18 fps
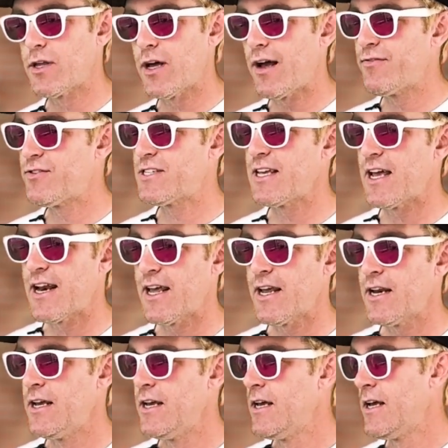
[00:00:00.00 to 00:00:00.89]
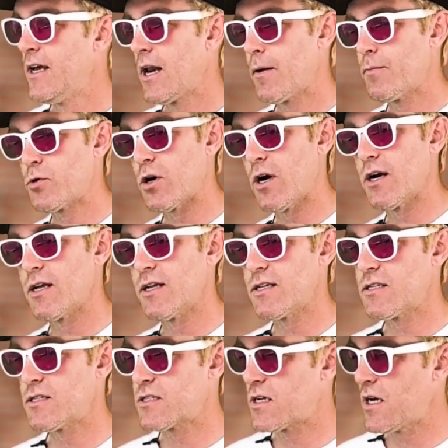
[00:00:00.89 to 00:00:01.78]
I've said it, and I'm trying
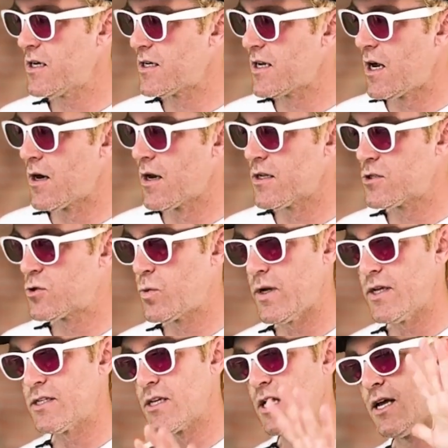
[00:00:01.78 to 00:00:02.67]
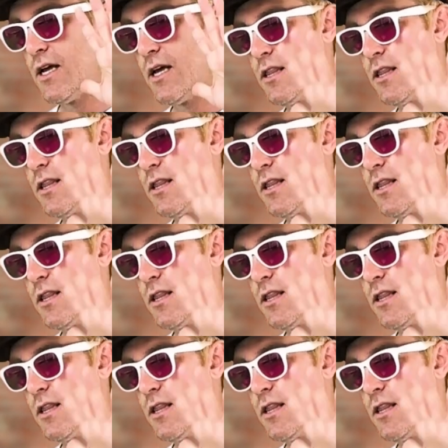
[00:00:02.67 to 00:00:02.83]
to cut down on sweets.